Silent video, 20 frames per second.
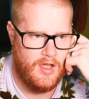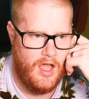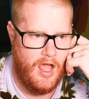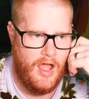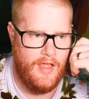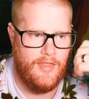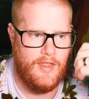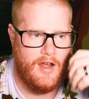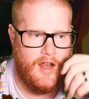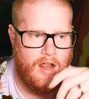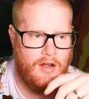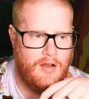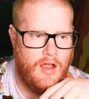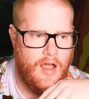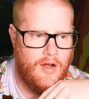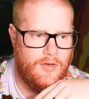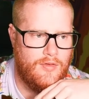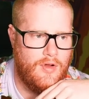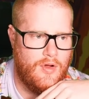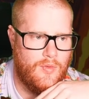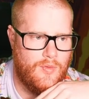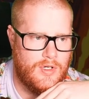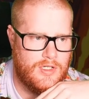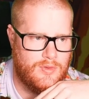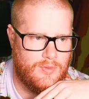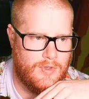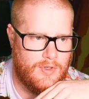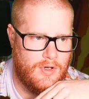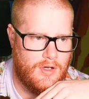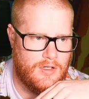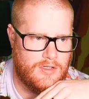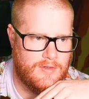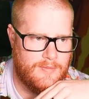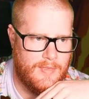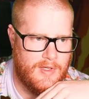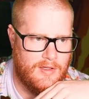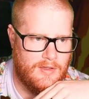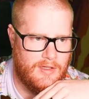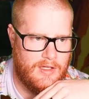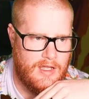And then I don't know which one
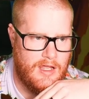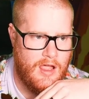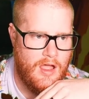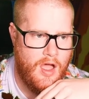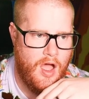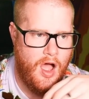ultimately.